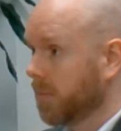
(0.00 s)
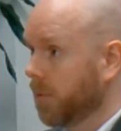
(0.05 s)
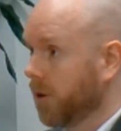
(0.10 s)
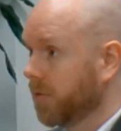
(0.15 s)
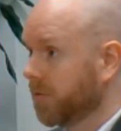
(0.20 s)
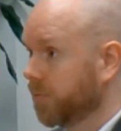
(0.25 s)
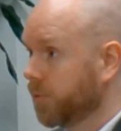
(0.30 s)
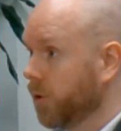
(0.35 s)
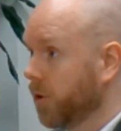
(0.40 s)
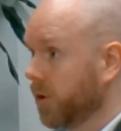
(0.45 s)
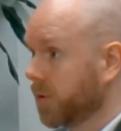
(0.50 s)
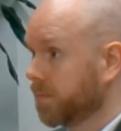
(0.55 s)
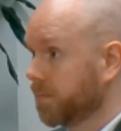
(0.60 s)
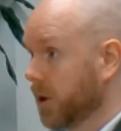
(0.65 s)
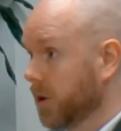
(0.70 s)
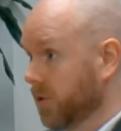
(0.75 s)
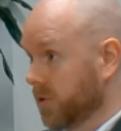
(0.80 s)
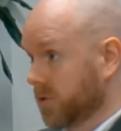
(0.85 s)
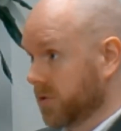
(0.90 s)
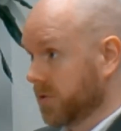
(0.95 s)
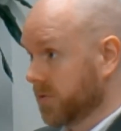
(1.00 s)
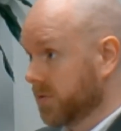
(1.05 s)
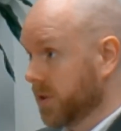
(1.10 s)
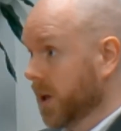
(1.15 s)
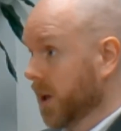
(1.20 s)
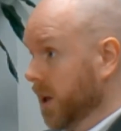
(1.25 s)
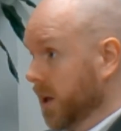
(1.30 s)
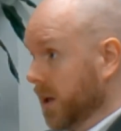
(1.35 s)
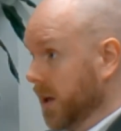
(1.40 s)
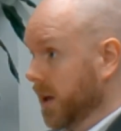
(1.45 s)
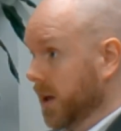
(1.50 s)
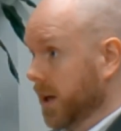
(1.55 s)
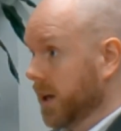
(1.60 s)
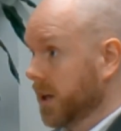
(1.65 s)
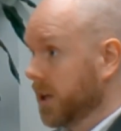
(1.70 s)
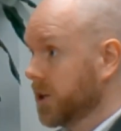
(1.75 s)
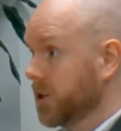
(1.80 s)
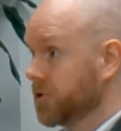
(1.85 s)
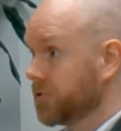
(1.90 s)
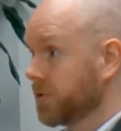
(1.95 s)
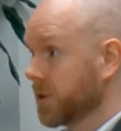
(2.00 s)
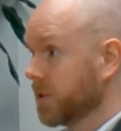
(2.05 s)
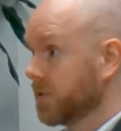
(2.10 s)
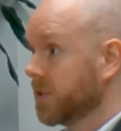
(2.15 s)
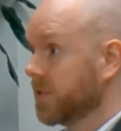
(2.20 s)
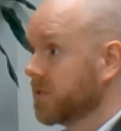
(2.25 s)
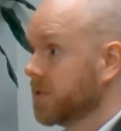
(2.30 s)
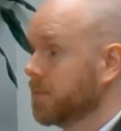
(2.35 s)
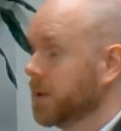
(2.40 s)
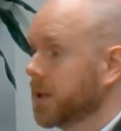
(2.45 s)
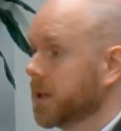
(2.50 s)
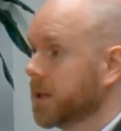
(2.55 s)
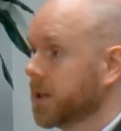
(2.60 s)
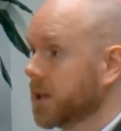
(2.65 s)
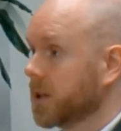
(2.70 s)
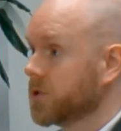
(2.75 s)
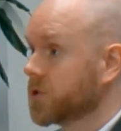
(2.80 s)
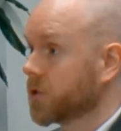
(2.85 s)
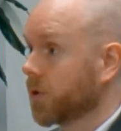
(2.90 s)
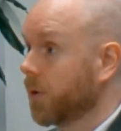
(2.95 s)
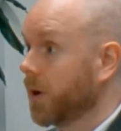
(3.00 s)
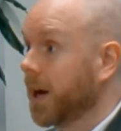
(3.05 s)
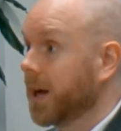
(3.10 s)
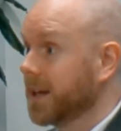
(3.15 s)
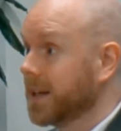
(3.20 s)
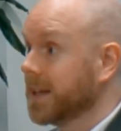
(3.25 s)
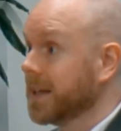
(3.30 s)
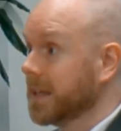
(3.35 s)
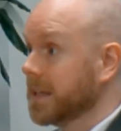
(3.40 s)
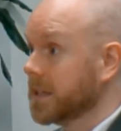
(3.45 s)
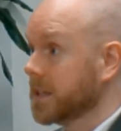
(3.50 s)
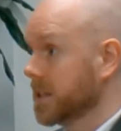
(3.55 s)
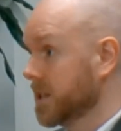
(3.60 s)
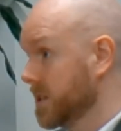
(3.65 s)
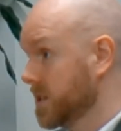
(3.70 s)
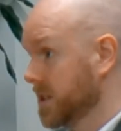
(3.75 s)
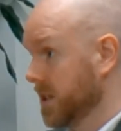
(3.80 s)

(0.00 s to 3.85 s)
off work because of an injury or disability, and so I need this